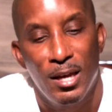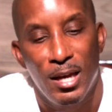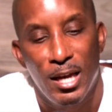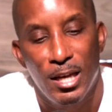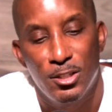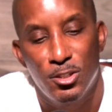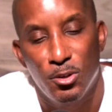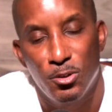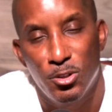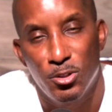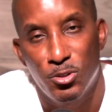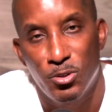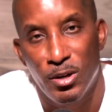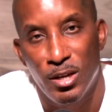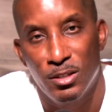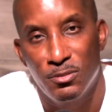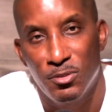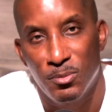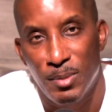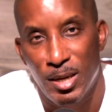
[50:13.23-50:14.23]
And so the
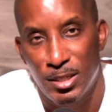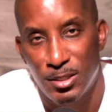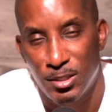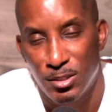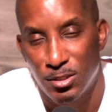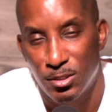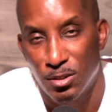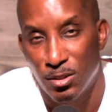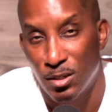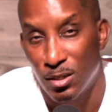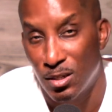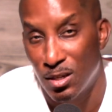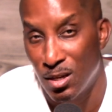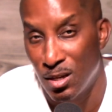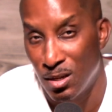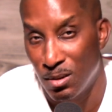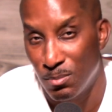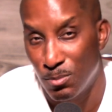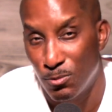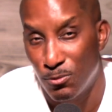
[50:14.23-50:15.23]
transformation is going to
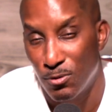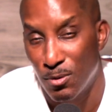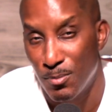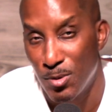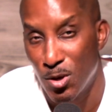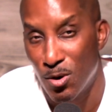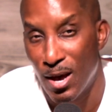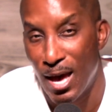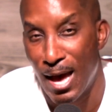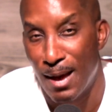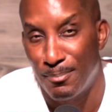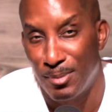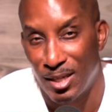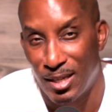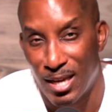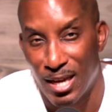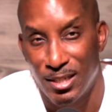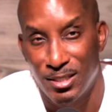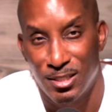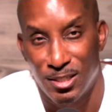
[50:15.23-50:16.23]
come from your
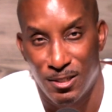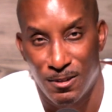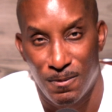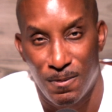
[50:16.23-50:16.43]
application.